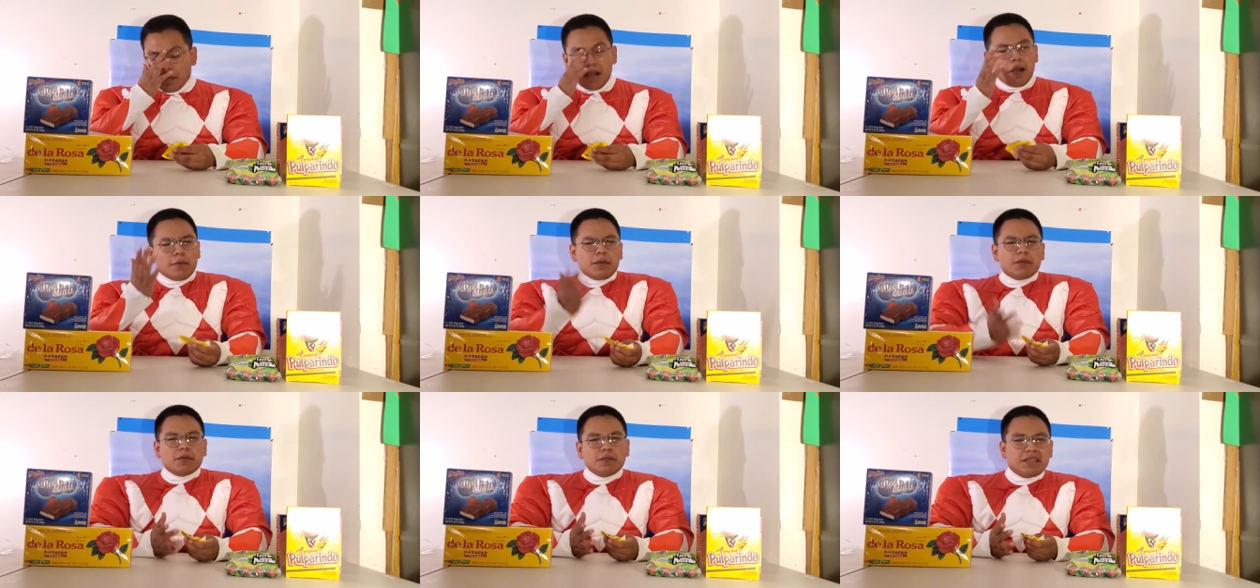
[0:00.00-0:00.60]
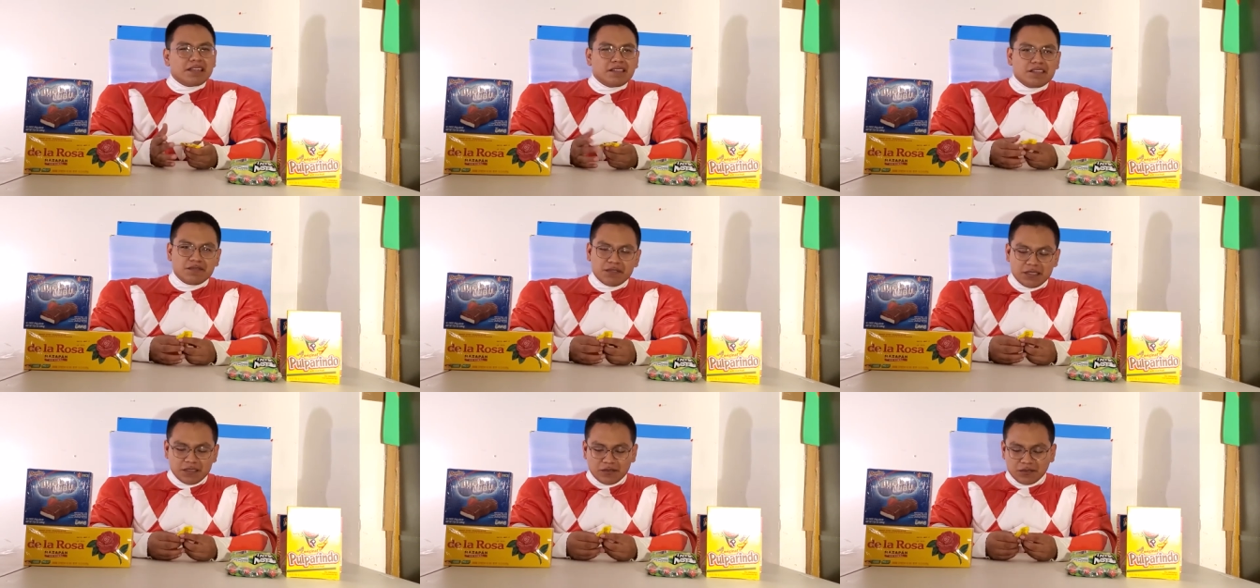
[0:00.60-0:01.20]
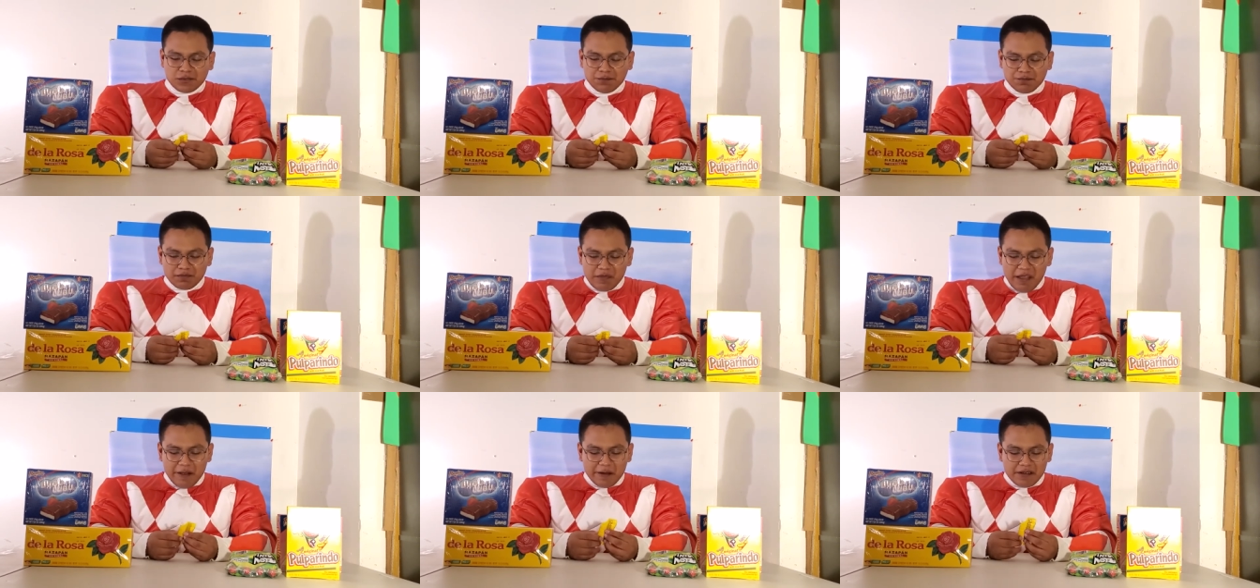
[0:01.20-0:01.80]
How do people make these videos?
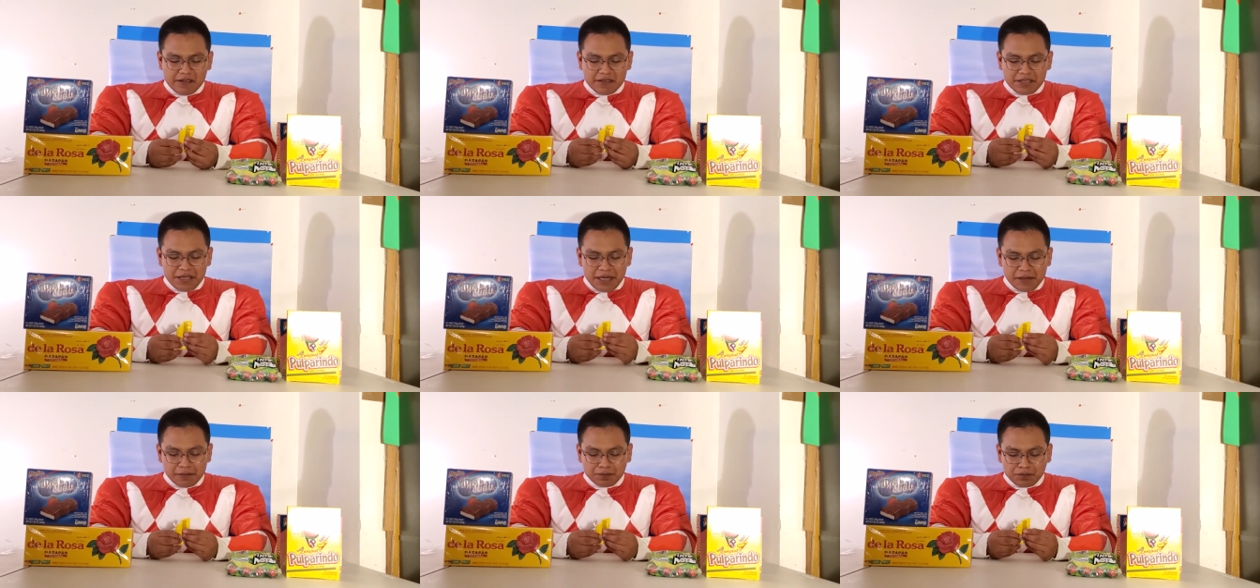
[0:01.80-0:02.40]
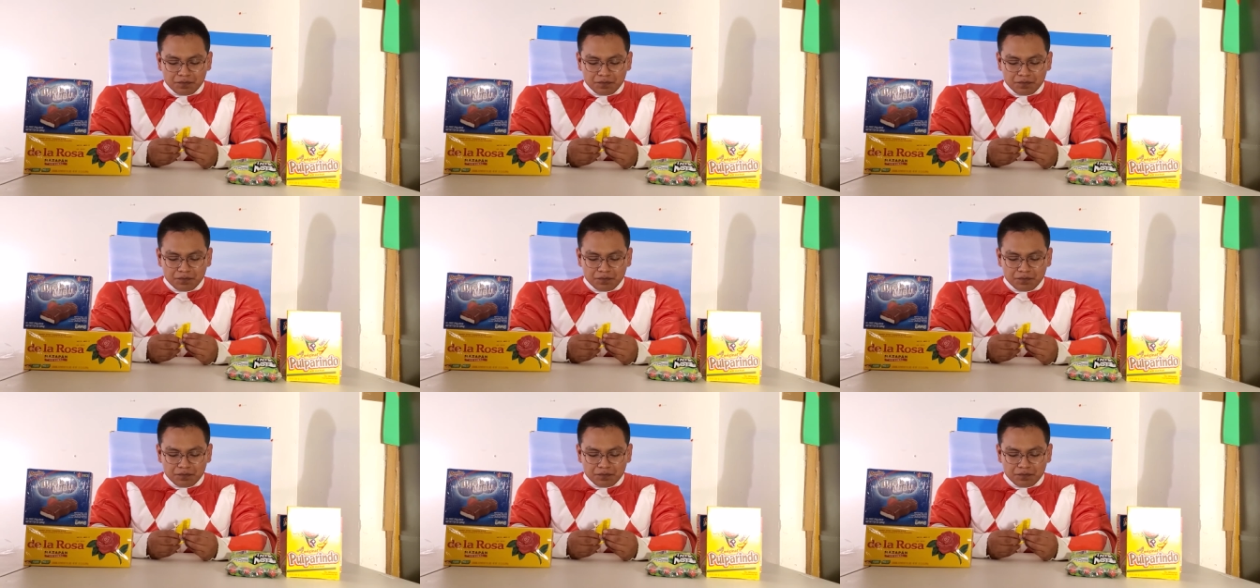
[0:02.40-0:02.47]
I don't understand.